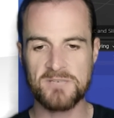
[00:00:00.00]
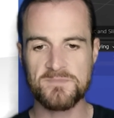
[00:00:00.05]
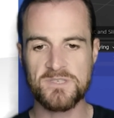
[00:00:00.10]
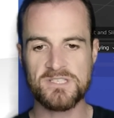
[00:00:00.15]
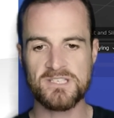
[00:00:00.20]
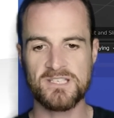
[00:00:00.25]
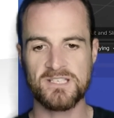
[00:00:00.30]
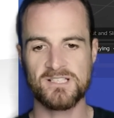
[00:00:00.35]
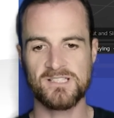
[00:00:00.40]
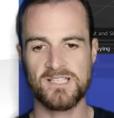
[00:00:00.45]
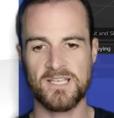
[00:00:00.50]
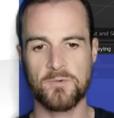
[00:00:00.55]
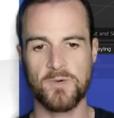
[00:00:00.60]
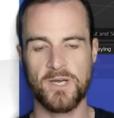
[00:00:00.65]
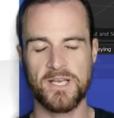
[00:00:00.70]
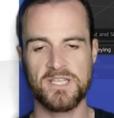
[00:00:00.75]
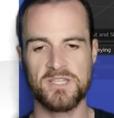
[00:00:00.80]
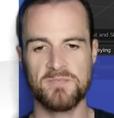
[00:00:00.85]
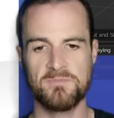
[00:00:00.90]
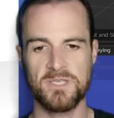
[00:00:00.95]
And then I'm just going to
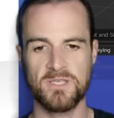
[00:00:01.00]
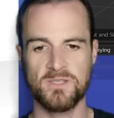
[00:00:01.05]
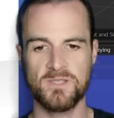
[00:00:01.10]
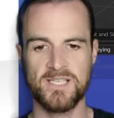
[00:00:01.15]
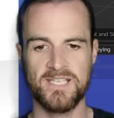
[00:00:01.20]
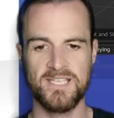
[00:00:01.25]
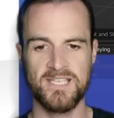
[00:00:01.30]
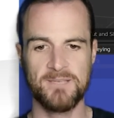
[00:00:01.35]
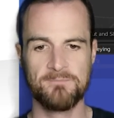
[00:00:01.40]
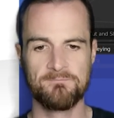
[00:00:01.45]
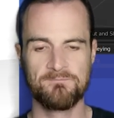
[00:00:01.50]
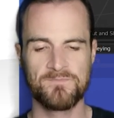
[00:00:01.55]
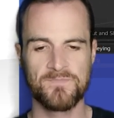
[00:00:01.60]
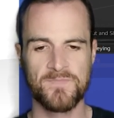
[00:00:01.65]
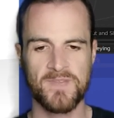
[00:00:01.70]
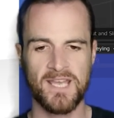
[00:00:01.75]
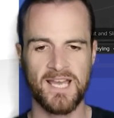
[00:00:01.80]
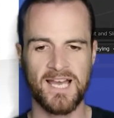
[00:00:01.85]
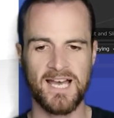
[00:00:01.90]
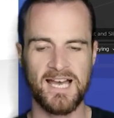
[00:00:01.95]
click one in the middle here,
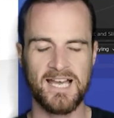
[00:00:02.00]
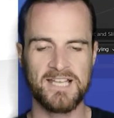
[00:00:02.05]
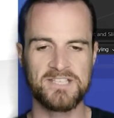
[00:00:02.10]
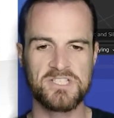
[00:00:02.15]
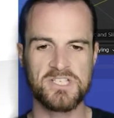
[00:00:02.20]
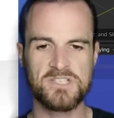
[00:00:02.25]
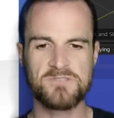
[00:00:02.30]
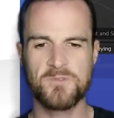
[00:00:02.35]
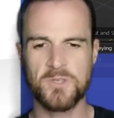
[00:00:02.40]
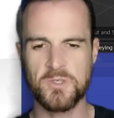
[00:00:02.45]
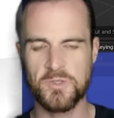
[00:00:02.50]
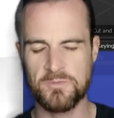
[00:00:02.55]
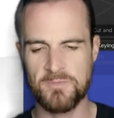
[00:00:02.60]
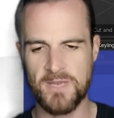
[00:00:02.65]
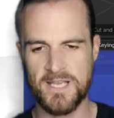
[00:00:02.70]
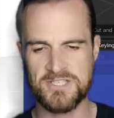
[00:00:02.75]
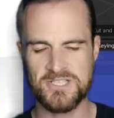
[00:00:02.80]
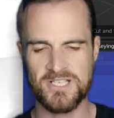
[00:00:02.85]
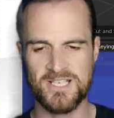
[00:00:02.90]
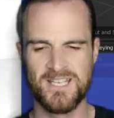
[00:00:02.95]
just for
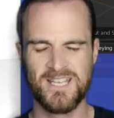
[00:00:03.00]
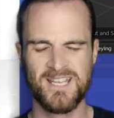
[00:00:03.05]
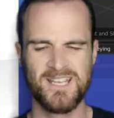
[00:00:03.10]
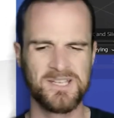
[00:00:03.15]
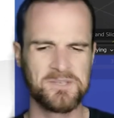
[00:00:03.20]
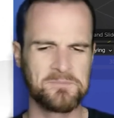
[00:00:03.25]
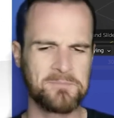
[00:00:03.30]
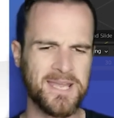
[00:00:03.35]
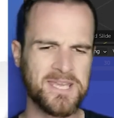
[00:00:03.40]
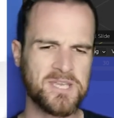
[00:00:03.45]
good measure.